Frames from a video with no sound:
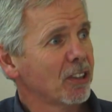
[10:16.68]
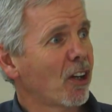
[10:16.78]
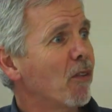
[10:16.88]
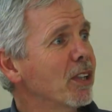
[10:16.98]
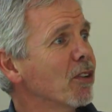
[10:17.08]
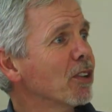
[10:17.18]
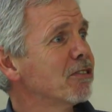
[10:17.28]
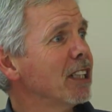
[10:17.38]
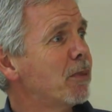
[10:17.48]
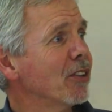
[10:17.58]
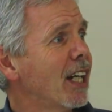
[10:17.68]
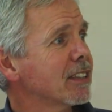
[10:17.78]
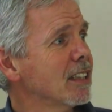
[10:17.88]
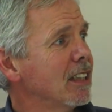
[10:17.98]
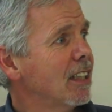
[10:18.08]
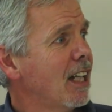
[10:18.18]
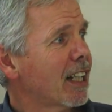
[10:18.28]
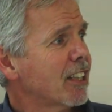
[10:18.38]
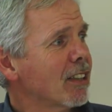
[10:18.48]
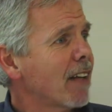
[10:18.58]
Are we all agreed upon that?
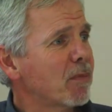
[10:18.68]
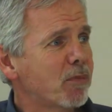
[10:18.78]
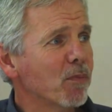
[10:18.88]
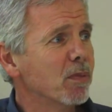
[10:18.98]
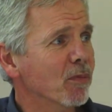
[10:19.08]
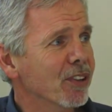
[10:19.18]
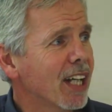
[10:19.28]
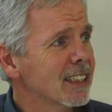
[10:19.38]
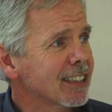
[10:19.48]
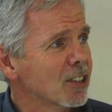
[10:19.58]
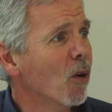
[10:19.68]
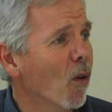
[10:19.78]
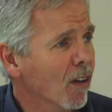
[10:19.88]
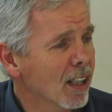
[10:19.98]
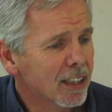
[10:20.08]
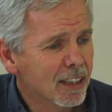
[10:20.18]
And I don't have a problem with that at all.